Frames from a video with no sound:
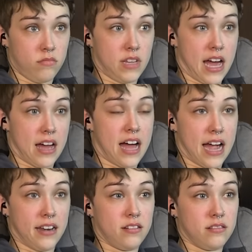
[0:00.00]
Yeah,
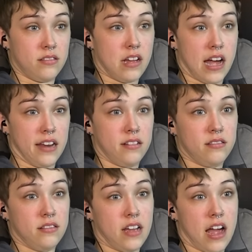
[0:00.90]
hide. Hide.
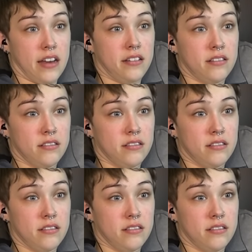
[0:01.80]
Hide.